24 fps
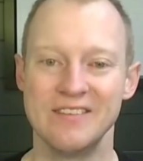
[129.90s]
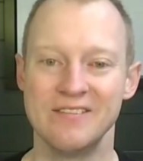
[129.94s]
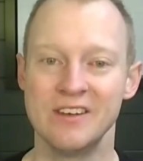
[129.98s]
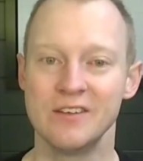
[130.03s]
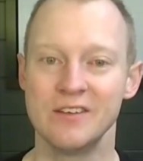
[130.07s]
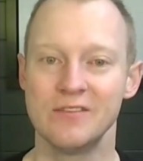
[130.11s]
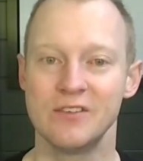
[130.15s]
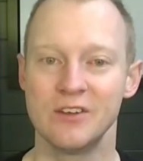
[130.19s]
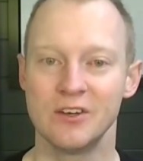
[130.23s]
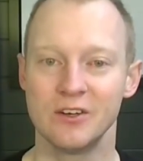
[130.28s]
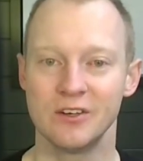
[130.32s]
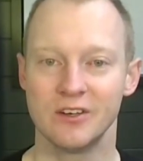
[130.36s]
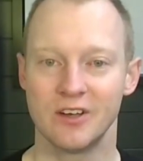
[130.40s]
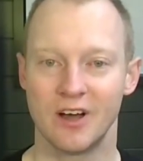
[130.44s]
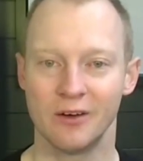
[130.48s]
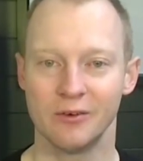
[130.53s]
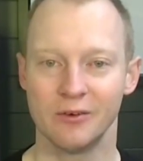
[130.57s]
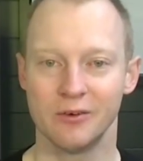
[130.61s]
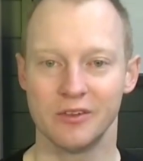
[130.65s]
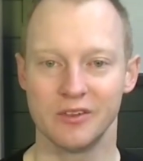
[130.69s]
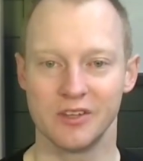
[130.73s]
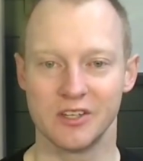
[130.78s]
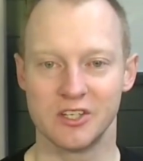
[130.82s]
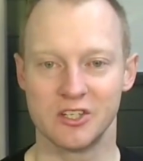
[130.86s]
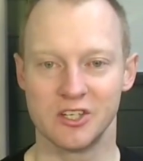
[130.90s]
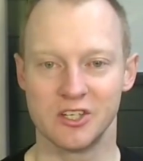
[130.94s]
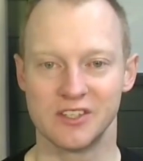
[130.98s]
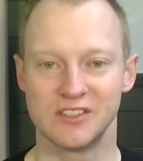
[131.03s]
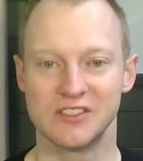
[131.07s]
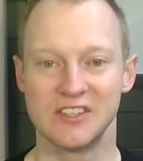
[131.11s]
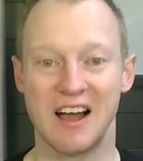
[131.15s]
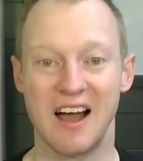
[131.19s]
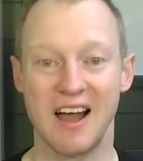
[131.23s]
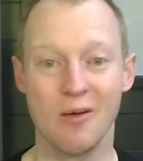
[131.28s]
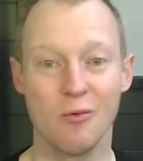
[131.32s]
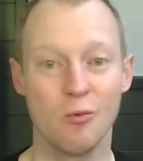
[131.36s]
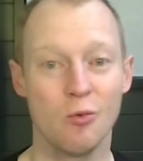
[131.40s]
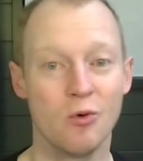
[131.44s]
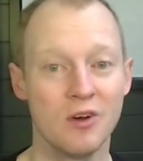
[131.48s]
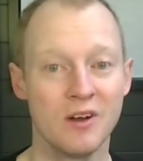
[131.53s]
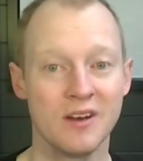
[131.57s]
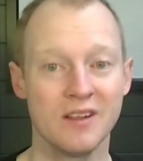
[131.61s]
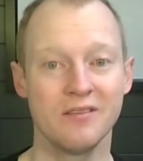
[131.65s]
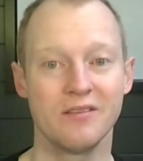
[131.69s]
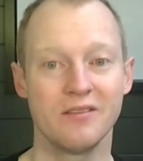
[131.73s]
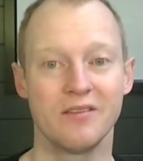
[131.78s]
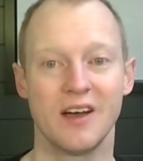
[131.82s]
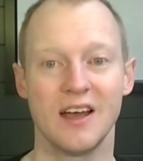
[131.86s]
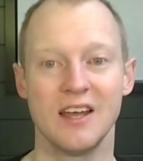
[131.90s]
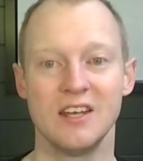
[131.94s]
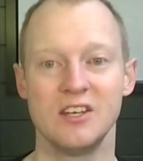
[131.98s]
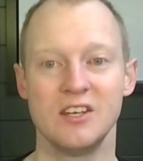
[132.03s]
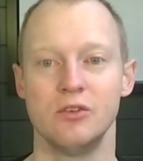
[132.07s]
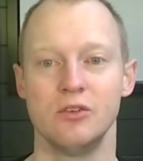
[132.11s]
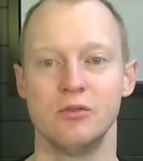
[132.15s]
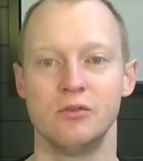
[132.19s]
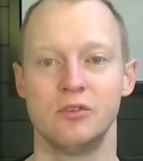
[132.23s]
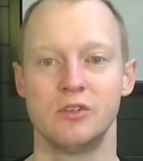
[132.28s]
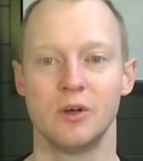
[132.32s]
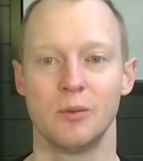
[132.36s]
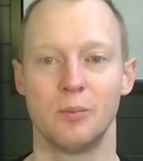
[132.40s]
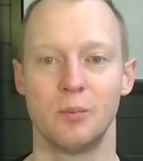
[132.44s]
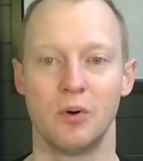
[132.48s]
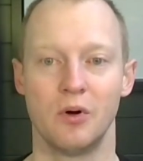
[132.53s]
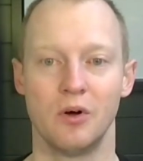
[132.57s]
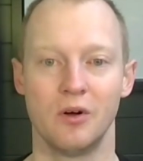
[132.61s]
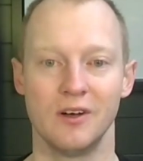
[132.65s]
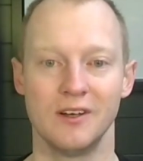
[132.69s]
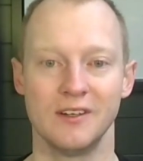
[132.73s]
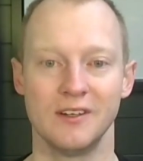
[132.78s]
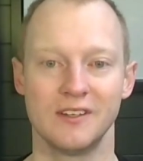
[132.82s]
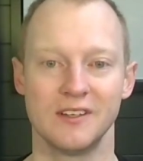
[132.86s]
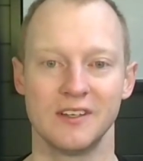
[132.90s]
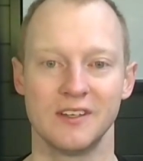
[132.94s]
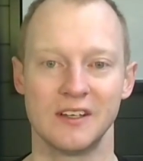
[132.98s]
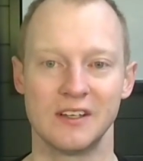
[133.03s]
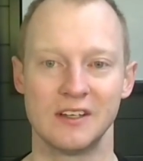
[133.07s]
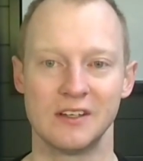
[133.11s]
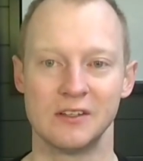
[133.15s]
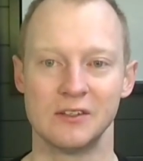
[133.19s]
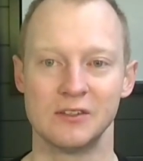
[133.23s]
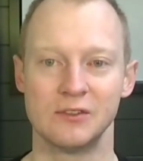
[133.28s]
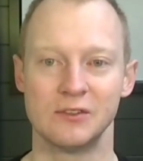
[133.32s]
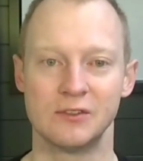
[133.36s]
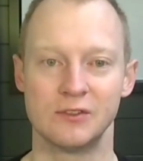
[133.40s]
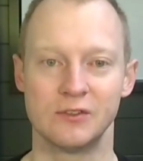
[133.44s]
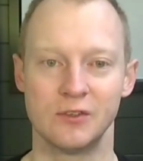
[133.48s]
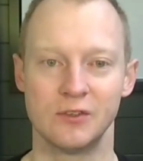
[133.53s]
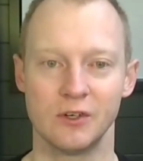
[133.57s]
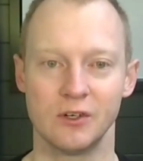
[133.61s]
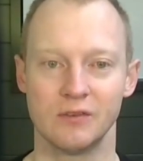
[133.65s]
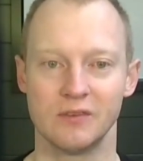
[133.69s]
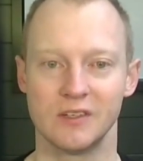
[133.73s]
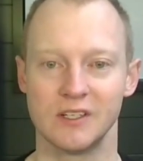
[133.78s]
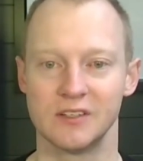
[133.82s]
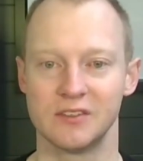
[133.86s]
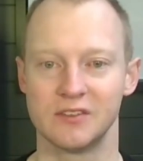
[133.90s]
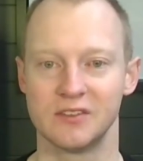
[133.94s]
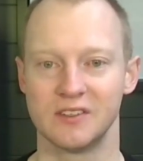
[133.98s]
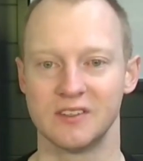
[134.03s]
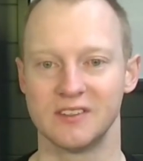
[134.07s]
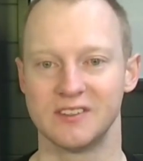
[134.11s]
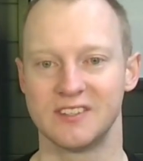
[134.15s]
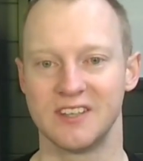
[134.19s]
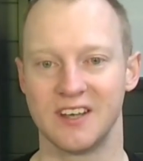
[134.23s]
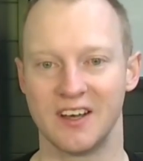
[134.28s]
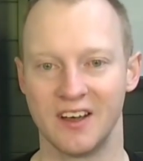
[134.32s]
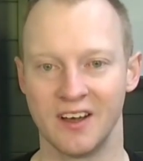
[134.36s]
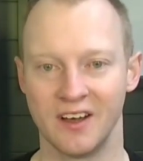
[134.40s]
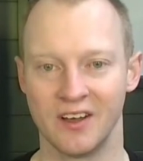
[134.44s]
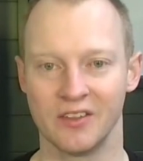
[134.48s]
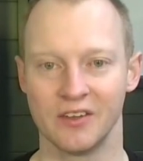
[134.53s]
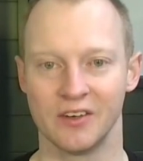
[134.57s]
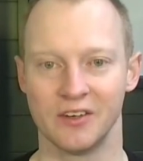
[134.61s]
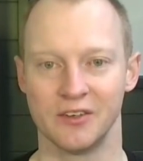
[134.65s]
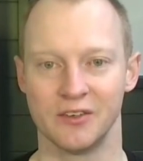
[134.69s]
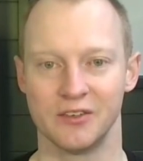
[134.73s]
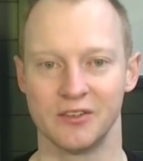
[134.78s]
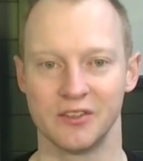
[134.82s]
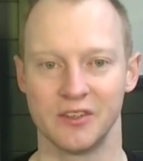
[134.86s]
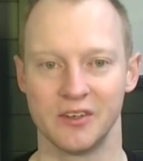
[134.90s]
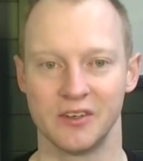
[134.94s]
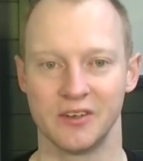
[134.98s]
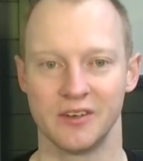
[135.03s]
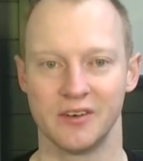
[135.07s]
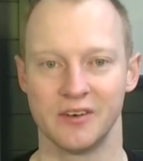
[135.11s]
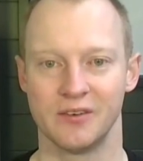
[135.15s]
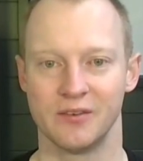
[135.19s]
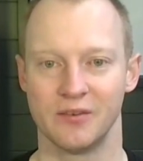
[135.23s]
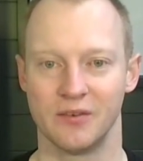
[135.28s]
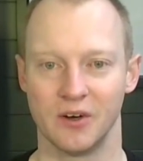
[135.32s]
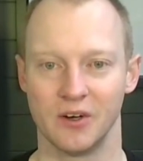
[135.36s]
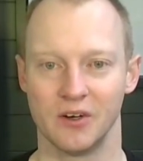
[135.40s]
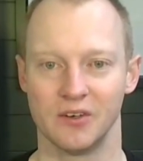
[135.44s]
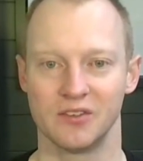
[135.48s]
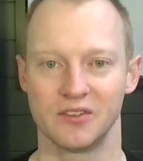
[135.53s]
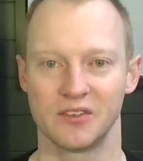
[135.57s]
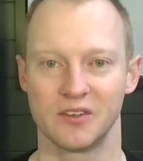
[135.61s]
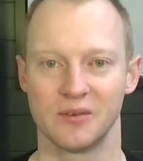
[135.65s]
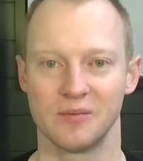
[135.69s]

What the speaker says: if you're not religious, I would invite you to put service to others first.